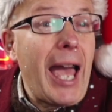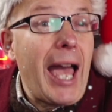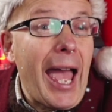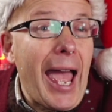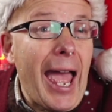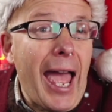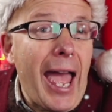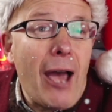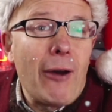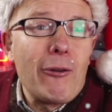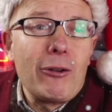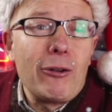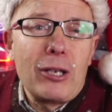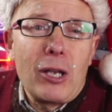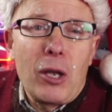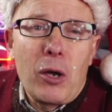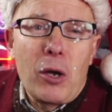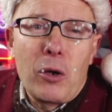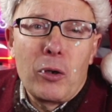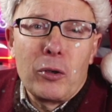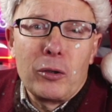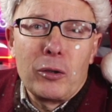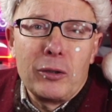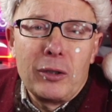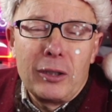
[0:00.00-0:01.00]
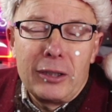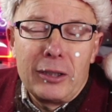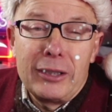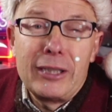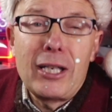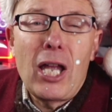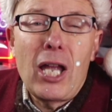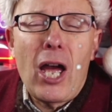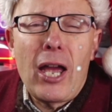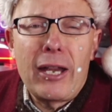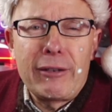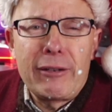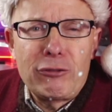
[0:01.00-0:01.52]
hour-long
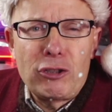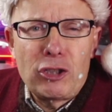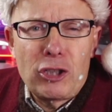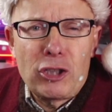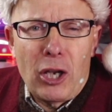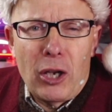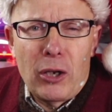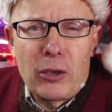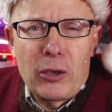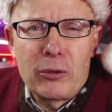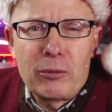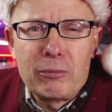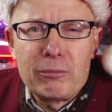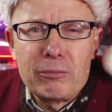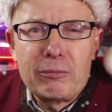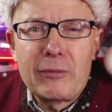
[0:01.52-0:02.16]
live show,